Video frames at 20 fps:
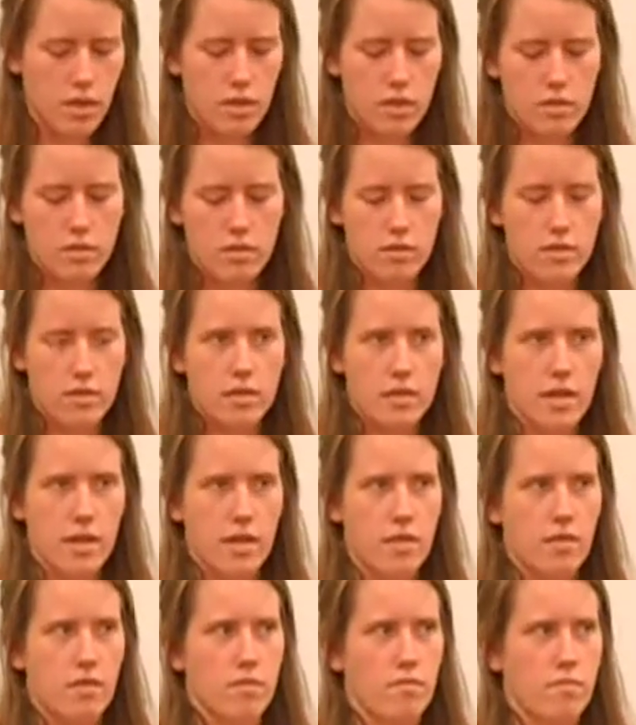So it's
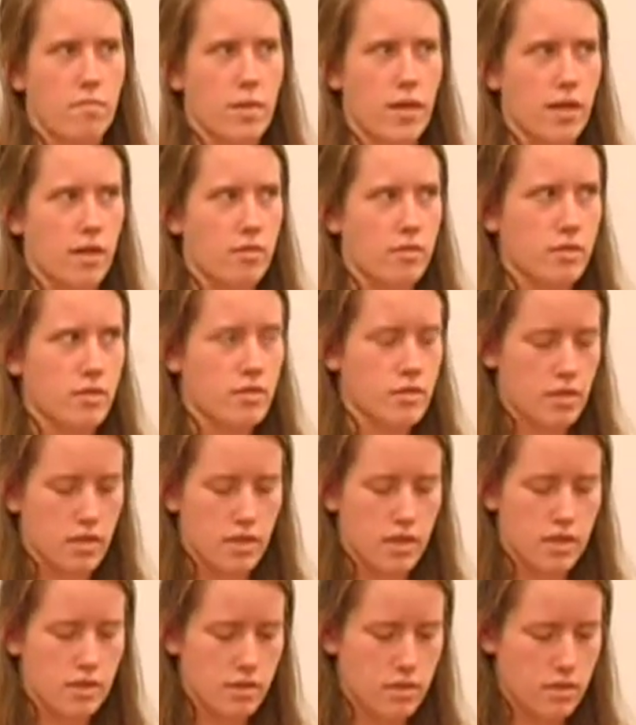kind of backwards
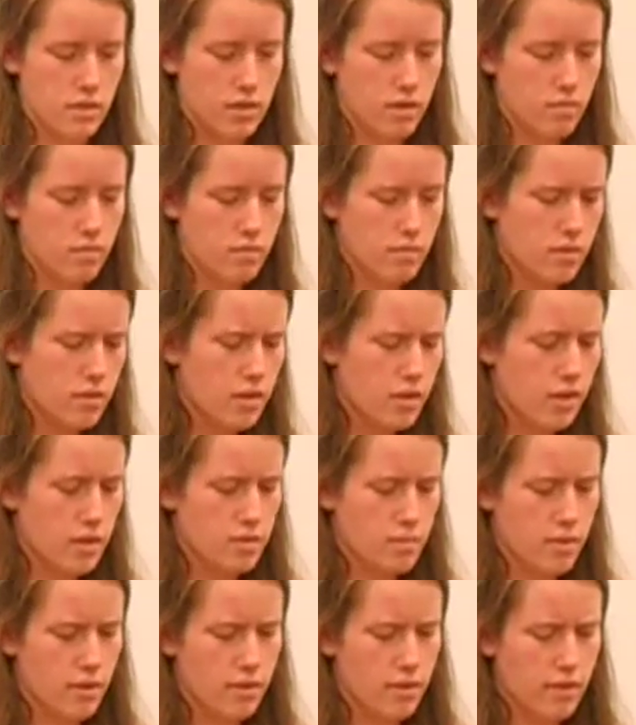on his
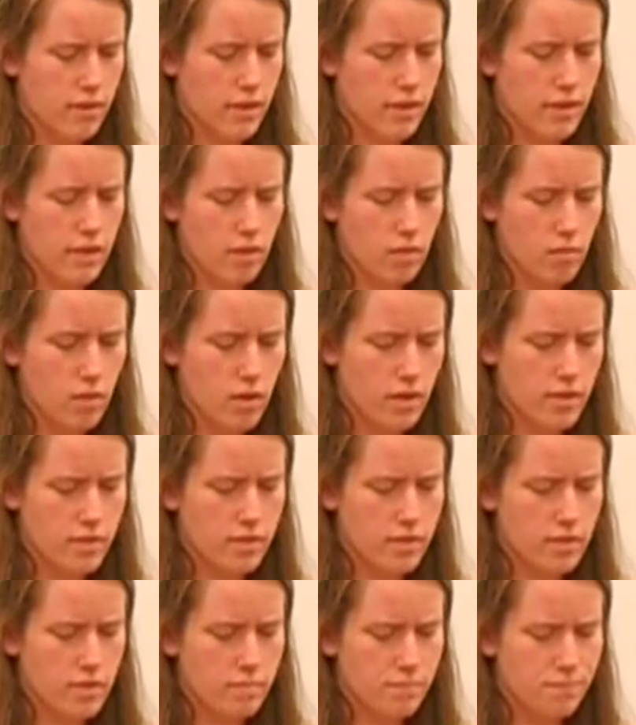part
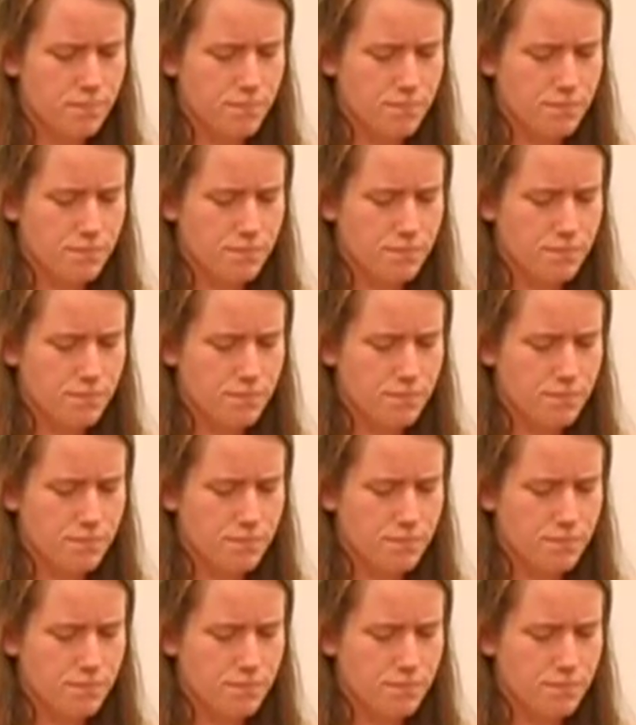thinking-wise.